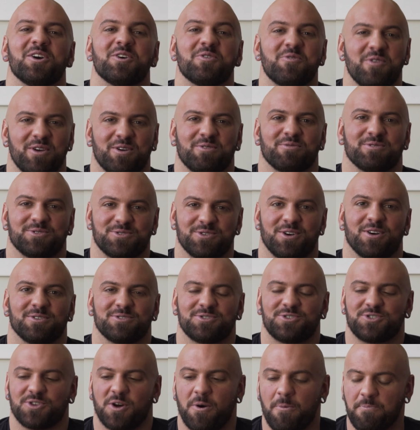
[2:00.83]
quick
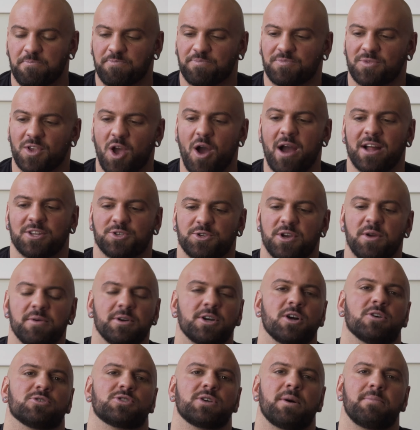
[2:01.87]
results. So, all right, so here we
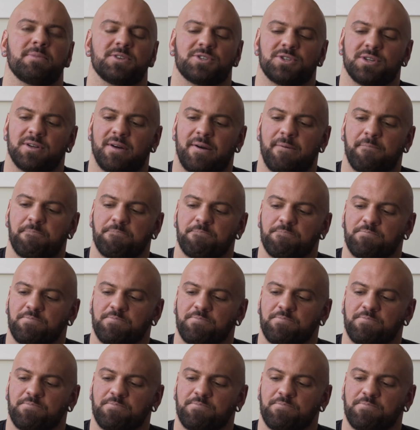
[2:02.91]
go. So I'm just gonna,